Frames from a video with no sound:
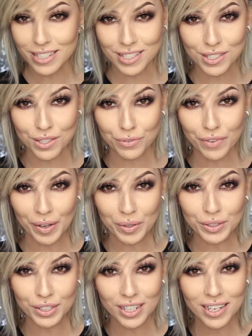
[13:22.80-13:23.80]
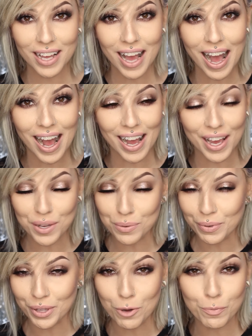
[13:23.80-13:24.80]
This is the final look. I
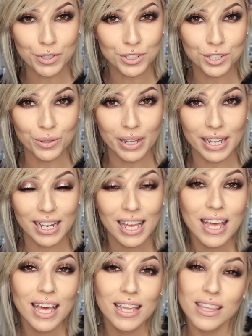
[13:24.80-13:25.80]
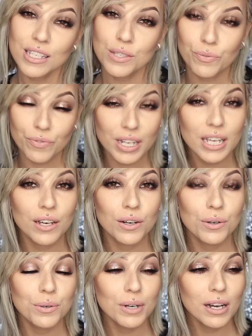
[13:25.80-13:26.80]
really hope you enjoyed this
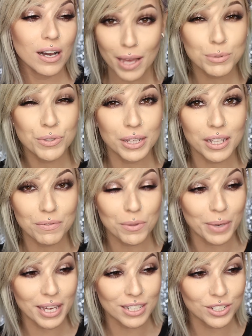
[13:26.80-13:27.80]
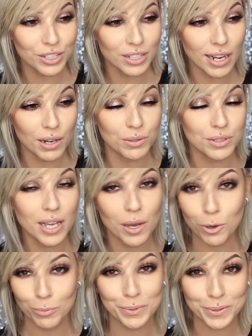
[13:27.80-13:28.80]
video. I absolutely love the way it turned out. I
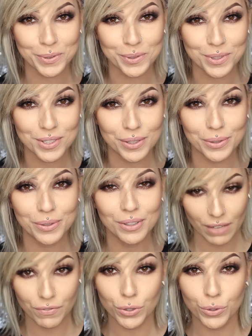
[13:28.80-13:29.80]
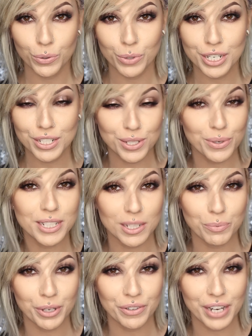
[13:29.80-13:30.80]
hope you do too. If you do end
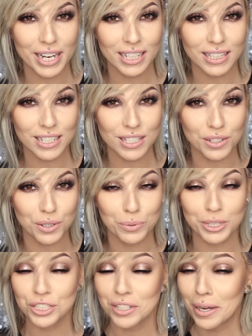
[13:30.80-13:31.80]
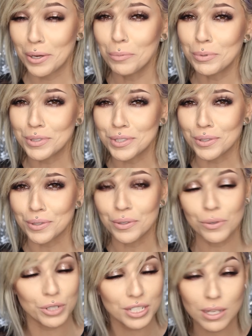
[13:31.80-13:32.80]
up recreating this look, which I hope you do,
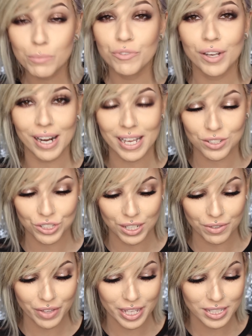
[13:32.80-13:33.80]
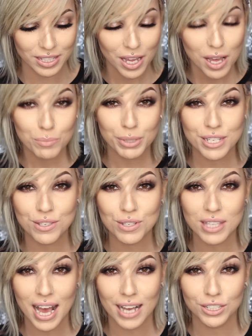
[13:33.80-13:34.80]
or some variation of it, please
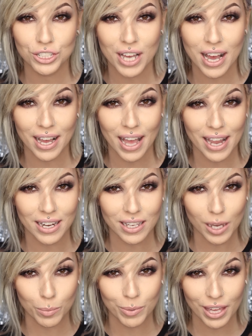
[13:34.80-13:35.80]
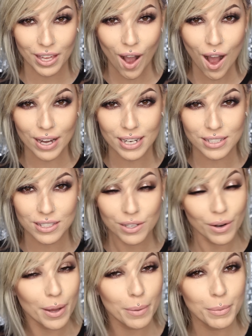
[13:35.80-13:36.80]
use the hashtag Heidi Cupcake on
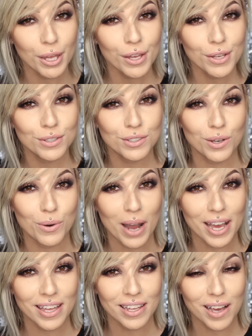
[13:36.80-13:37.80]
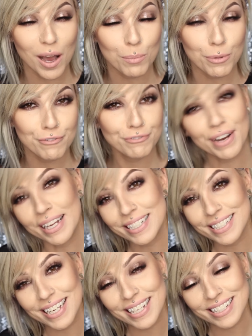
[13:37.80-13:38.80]
Instagram so I can come
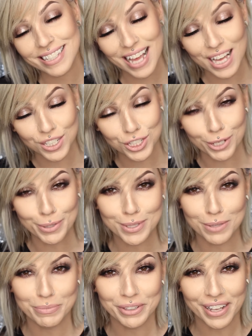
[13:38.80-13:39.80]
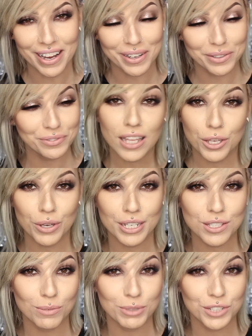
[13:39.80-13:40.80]
find it and show you some love. Thank you
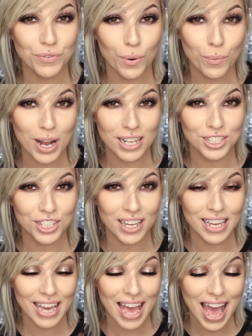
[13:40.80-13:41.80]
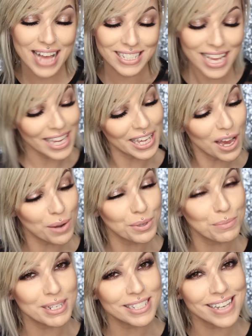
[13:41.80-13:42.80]
guys so much for watching and hanging out
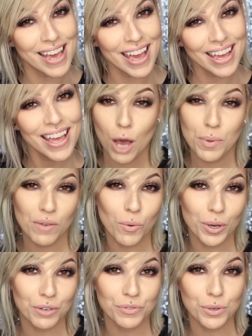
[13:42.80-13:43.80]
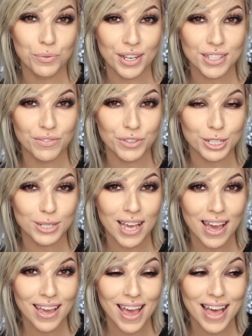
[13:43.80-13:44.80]
with me today. I hope you have a wonderful rest of your
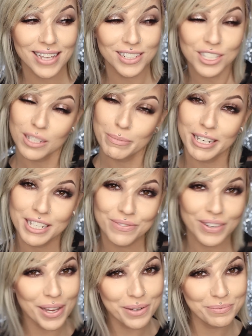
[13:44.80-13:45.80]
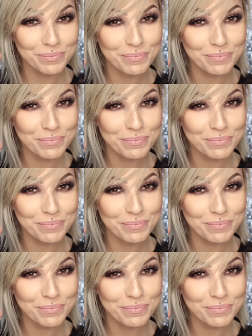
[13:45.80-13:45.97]
day and I'll see you in my next video.